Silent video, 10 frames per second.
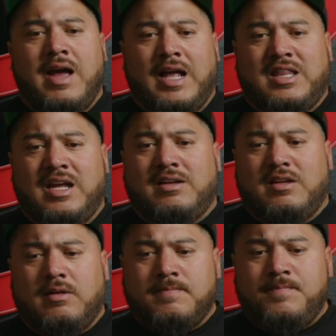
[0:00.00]
I
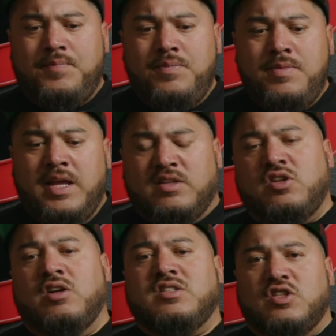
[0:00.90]
think it
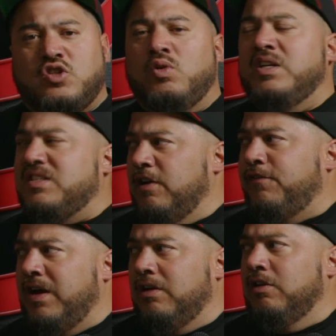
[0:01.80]
starts to sort
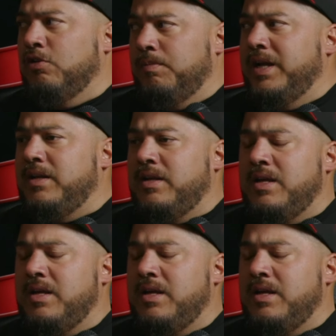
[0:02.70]
itself out a little bit.